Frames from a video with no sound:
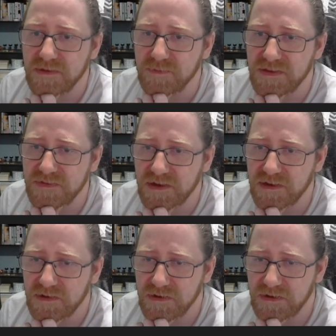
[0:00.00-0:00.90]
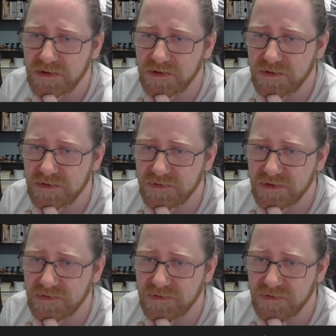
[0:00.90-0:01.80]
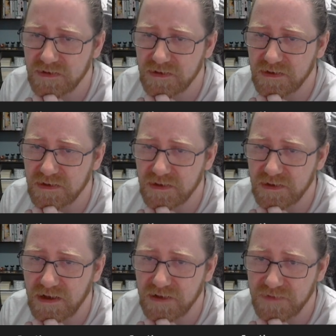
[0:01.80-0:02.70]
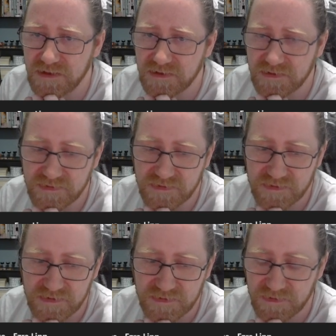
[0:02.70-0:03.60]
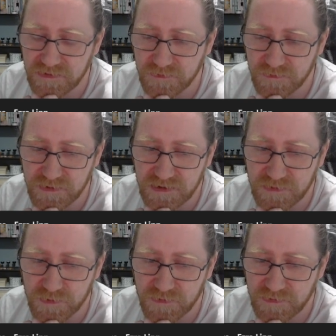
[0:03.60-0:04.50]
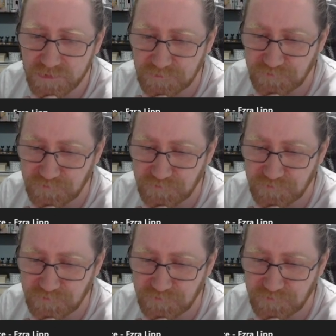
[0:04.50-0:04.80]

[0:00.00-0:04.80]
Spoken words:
base guy that I feel it's really worth it.